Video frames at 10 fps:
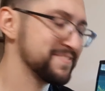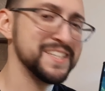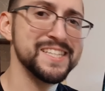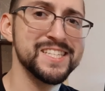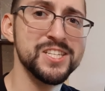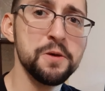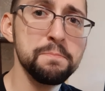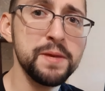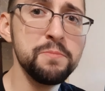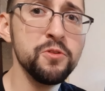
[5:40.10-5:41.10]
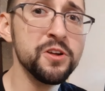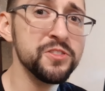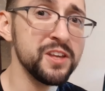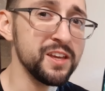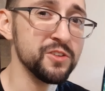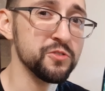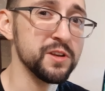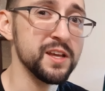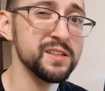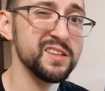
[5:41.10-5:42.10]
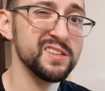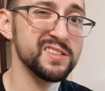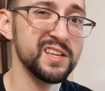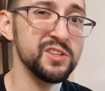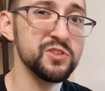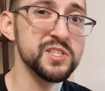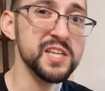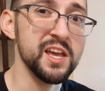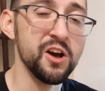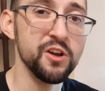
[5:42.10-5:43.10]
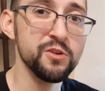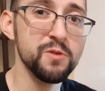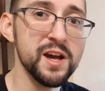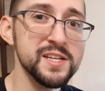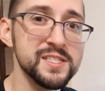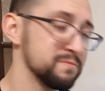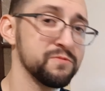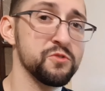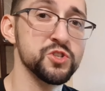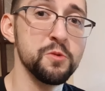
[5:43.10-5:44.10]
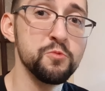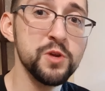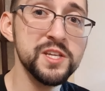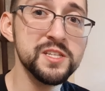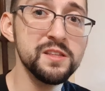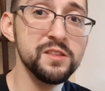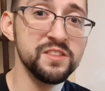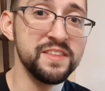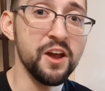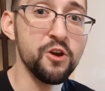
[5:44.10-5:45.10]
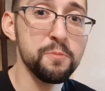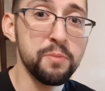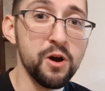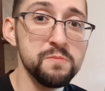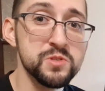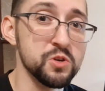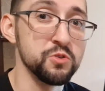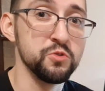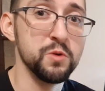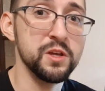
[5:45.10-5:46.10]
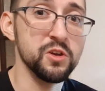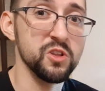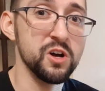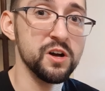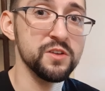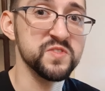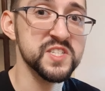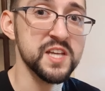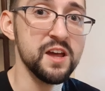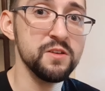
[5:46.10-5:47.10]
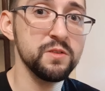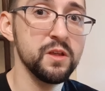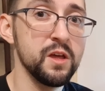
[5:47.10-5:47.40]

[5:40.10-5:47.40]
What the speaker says: Some people on the internet tend to say otherwise. For some reason, their pumps are doing a lot of sound.